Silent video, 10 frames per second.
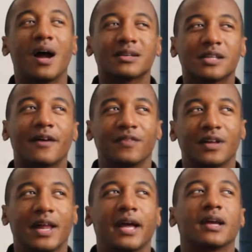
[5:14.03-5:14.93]
Also, I
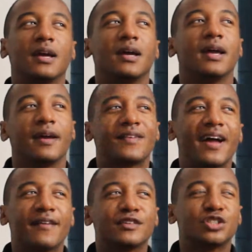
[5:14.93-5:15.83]
feel like if I
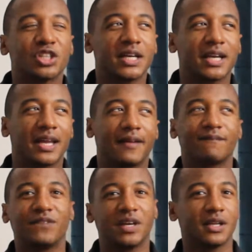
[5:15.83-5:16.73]
have a drink and
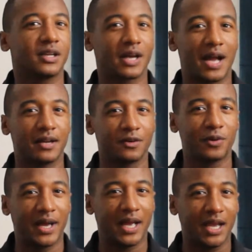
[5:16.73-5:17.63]
I'm feeling the kind of
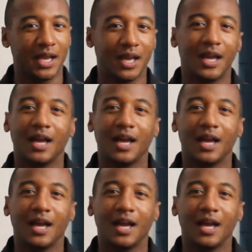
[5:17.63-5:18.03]
way,